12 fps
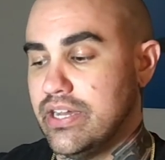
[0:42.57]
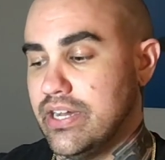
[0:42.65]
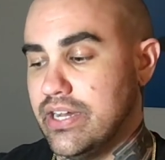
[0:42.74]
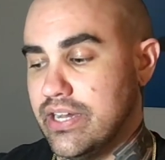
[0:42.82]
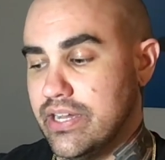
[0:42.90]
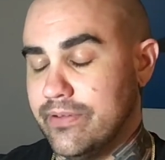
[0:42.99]

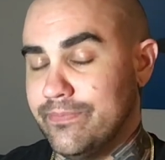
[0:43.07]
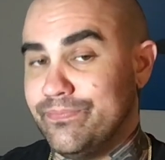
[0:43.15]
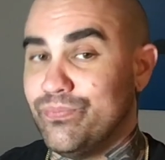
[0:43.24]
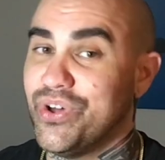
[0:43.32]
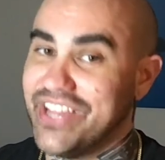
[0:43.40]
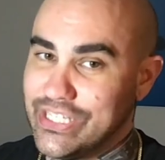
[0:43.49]

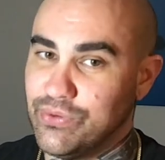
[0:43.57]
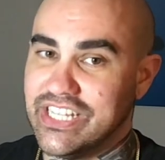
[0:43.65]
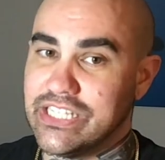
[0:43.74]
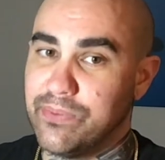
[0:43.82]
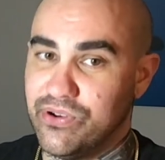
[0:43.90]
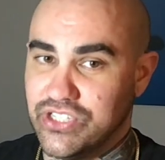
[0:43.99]
Well, that's what
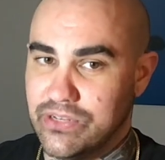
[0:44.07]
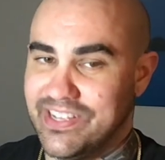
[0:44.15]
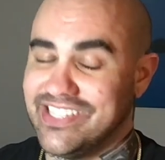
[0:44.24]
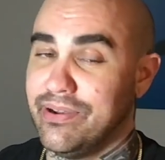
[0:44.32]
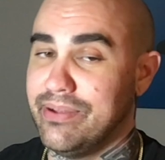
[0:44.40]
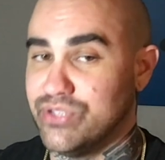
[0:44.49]
it's supposed to
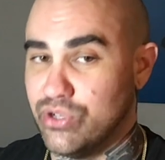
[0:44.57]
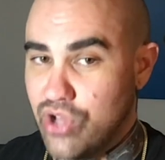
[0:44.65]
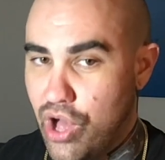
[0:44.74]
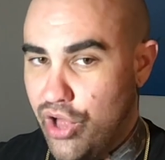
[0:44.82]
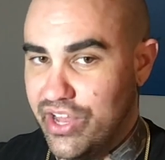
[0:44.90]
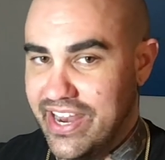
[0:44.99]
be. Sometimes they'll
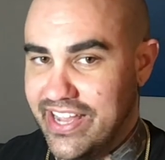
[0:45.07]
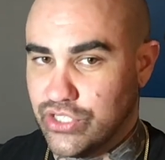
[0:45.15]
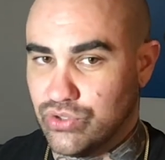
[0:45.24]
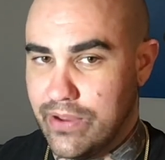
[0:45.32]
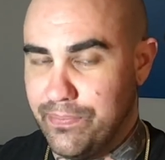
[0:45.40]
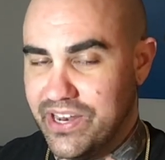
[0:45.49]
call it an
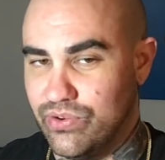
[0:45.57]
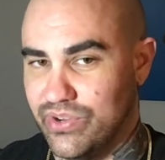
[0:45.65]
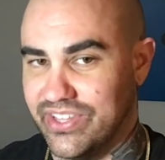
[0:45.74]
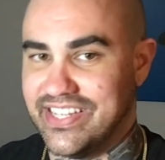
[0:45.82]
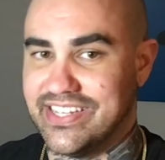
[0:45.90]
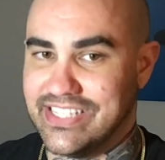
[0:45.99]
extrait, but it
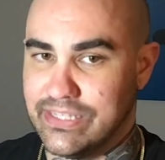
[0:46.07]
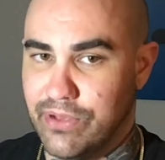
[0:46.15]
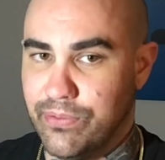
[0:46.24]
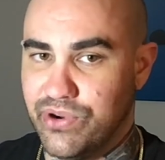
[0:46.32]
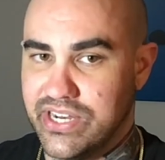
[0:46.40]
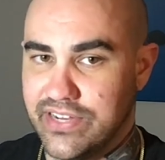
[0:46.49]
really does
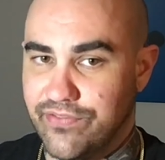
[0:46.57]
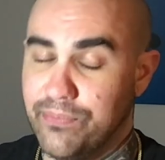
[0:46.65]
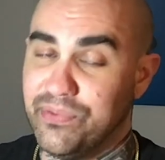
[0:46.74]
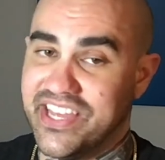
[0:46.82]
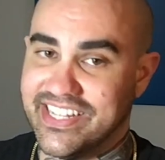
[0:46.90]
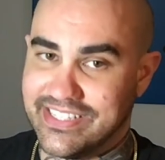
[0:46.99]
smell pretty different.
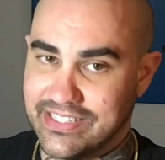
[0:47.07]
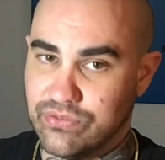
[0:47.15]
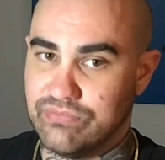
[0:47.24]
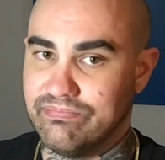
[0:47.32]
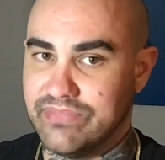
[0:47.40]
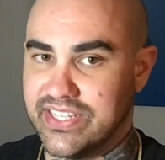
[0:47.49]
But that's
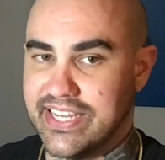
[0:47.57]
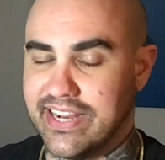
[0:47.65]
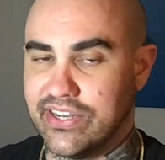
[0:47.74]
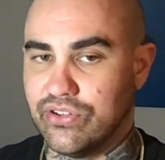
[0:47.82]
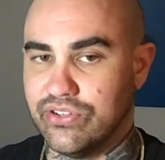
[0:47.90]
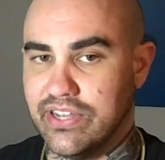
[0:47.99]
the
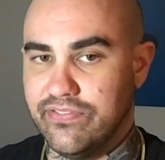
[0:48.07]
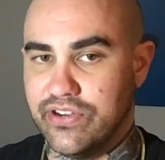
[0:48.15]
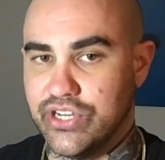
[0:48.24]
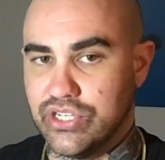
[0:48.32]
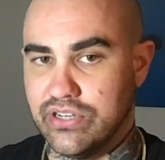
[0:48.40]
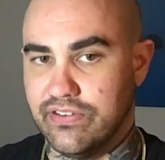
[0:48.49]
technical
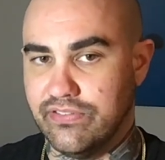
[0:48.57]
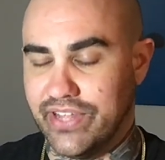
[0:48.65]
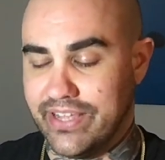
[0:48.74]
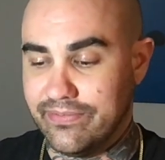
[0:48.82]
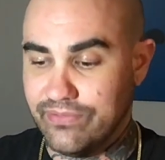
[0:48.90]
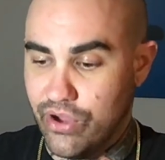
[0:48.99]
definition of
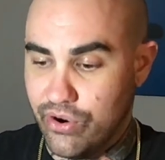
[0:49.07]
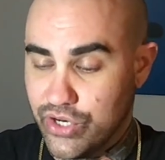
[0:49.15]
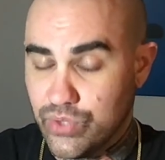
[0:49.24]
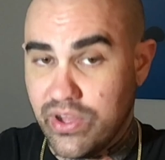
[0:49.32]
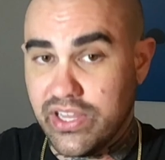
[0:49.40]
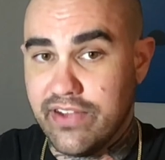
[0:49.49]
like eau de
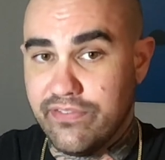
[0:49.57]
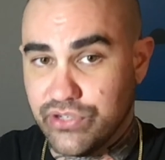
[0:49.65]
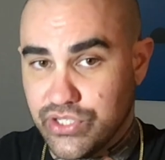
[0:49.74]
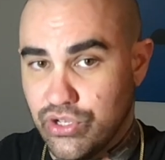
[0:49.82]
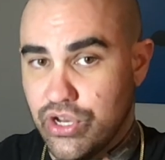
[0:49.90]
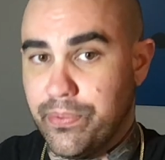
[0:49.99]
toilette
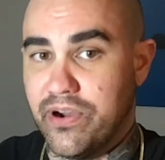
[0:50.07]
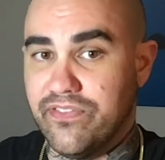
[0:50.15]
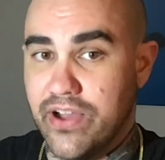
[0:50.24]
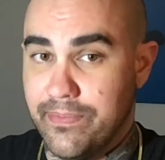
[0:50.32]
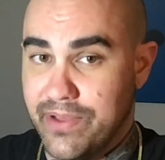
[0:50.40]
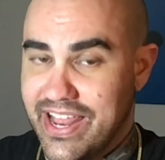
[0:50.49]
versus eau de
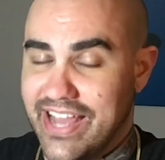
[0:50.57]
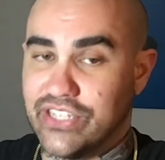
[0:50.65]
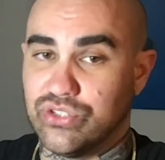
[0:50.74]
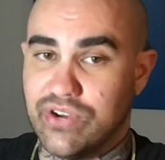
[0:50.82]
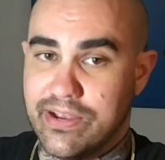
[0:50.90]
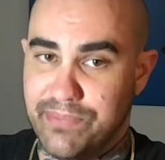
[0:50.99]
parfum, and
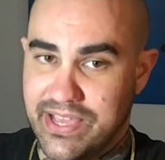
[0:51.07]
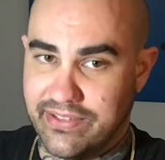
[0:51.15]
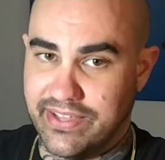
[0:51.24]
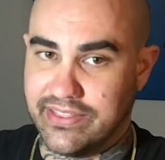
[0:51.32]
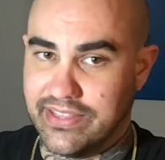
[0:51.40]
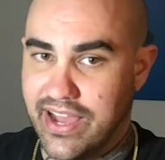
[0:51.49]
extrait being
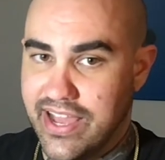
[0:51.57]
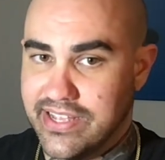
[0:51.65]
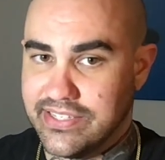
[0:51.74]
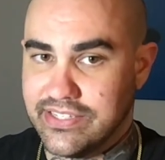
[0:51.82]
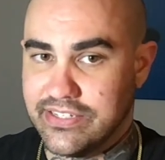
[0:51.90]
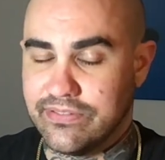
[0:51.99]
like the
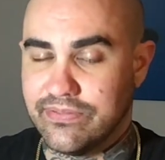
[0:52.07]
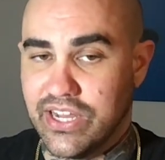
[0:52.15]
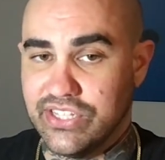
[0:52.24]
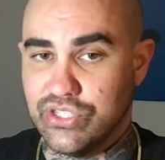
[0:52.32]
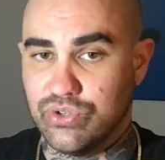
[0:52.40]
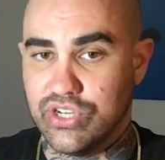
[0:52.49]
highest
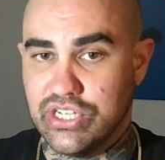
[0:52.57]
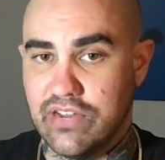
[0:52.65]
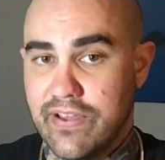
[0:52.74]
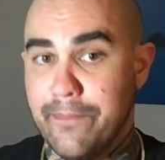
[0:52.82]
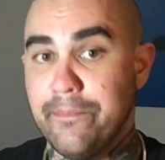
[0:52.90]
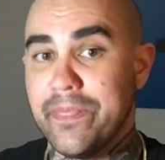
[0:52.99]
concentration of
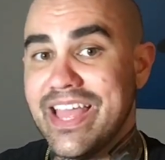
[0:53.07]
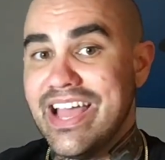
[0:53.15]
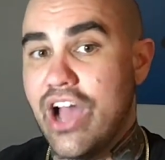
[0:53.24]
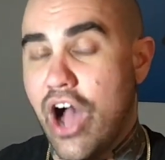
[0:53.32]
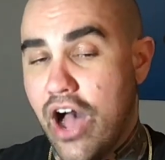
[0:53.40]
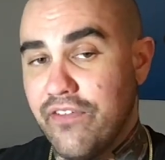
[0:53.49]
it.
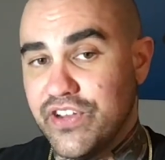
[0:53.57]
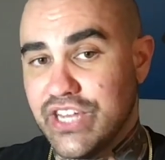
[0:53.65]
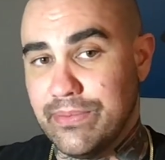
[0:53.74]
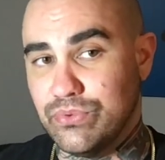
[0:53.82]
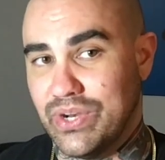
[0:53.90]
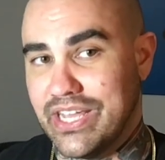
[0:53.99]

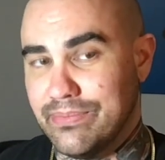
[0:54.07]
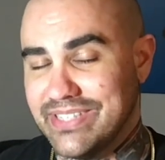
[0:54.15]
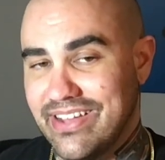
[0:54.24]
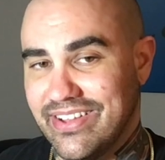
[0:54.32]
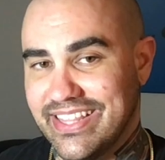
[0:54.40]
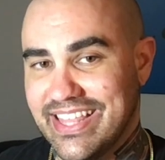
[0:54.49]
Oftentimes when it comes
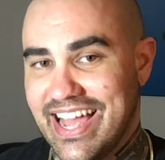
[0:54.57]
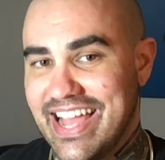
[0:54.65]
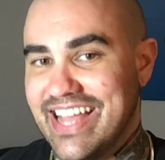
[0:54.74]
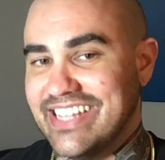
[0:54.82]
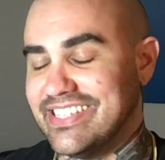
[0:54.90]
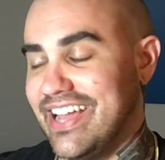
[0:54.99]
out like
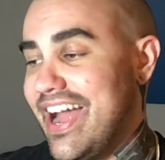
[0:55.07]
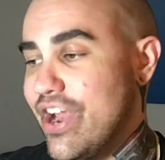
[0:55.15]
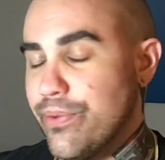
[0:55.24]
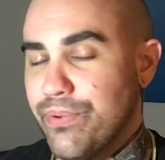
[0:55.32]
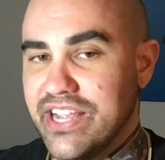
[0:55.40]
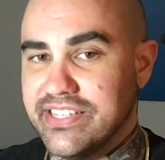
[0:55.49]
that, it's a
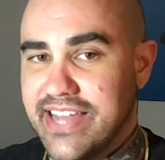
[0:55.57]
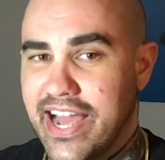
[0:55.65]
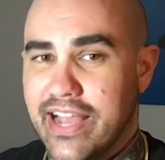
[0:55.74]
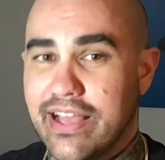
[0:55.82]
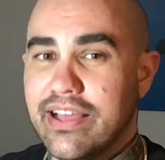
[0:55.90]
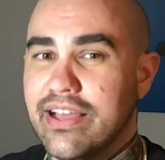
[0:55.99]
higher price
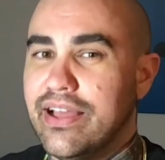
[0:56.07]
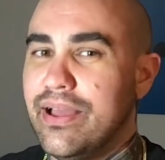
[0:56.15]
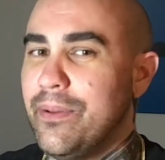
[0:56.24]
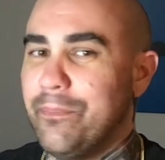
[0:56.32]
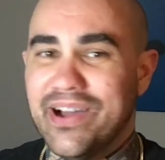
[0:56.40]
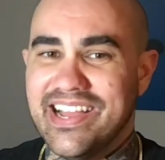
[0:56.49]
tag,
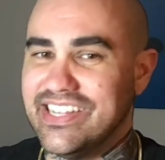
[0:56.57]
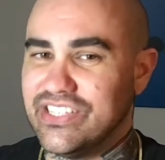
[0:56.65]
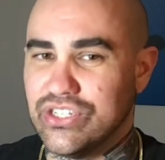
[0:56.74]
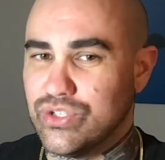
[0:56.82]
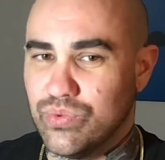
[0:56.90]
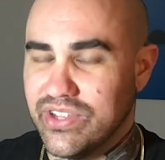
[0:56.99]
but it's
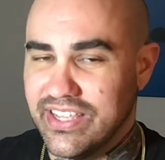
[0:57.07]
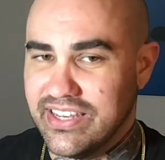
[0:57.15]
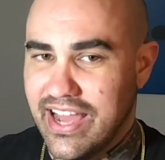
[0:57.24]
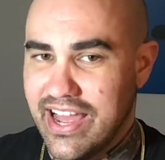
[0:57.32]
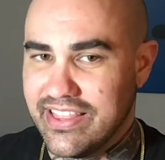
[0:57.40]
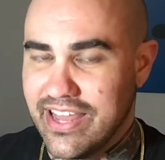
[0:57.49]
just really
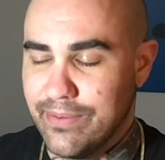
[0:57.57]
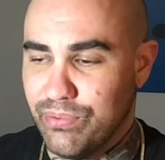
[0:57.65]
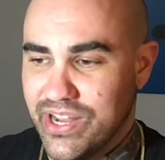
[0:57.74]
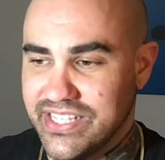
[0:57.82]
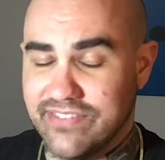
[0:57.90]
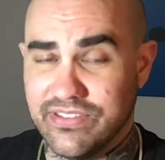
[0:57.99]
not that
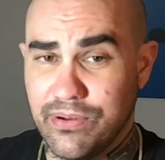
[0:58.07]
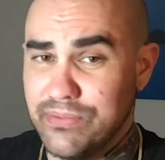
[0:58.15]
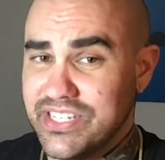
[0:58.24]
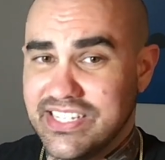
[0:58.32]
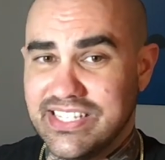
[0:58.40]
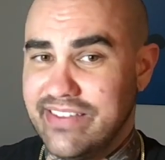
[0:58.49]
impressive.
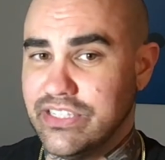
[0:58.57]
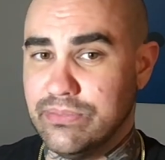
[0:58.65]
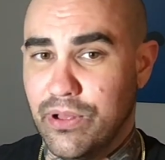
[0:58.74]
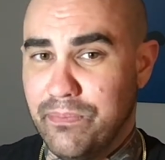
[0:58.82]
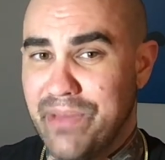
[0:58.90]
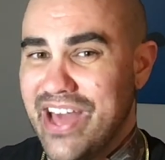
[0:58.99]
Sometimes it doesn't even
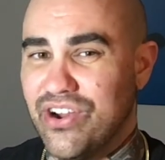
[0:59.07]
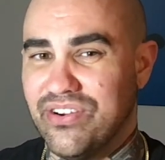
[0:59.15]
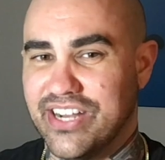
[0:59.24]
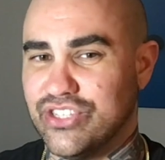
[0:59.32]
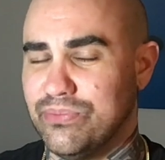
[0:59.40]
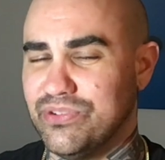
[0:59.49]
smell better,
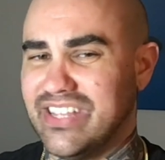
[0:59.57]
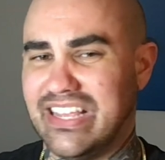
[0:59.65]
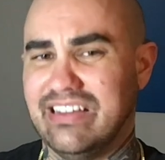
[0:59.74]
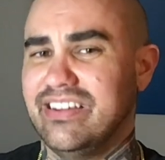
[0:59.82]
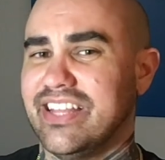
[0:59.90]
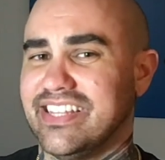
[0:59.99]
and it's almost
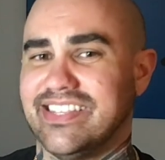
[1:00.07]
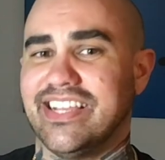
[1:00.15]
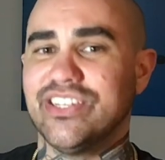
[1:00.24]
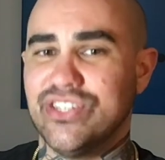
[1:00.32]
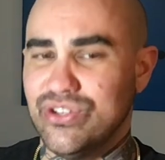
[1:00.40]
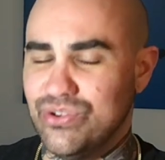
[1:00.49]
like, oh, that's
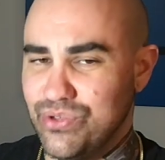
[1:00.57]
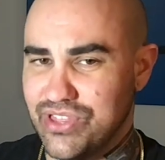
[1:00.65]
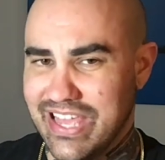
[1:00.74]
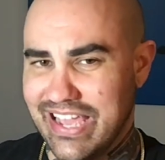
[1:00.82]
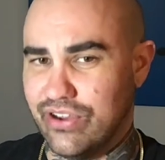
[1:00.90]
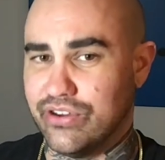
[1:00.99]
like too
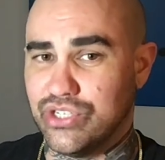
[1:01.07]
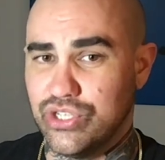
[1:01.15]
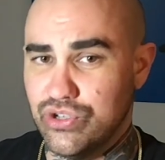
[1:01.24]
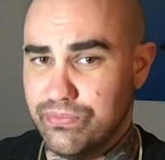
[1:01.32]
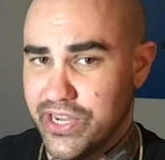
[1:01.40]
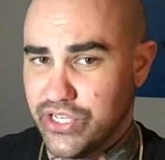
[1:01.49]
thick or
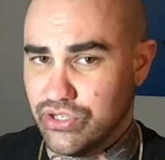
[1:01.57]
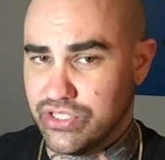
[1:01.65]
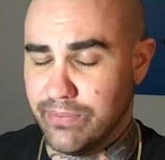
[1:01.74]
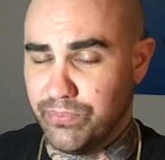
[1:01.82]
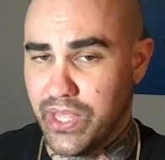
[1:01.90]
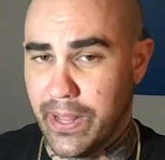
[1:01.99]
too much or
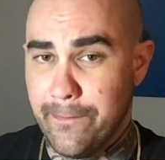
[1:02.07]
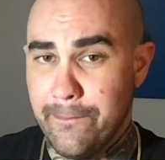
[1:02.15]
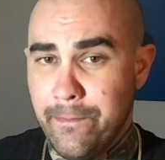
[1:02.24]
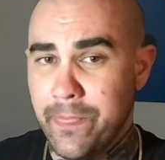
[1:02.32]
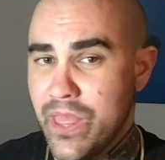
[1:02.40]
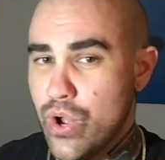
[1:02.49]
something,
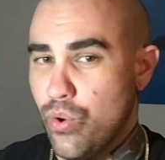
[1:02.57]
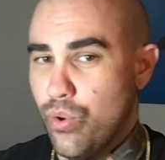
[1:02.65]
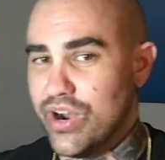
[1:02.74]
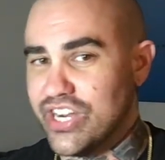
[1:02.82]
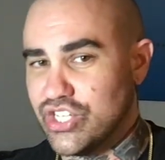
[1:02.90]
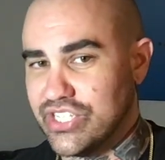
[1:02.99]

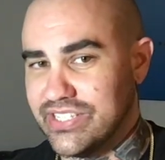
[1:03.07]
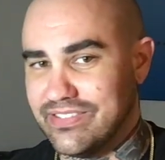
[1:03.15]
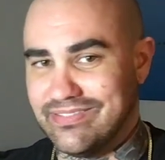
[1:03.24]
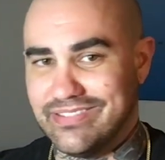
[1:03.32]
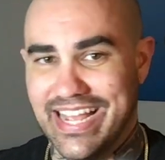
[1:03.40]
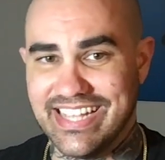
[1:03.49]
or it just
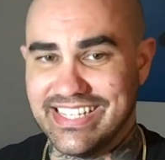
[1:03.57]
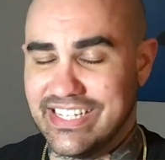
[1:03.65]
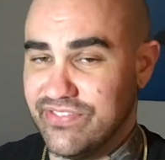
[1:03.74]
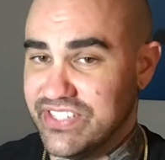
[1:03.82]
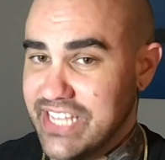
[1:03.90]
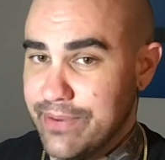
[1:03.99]
has a
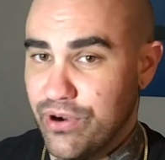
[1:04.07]
different scent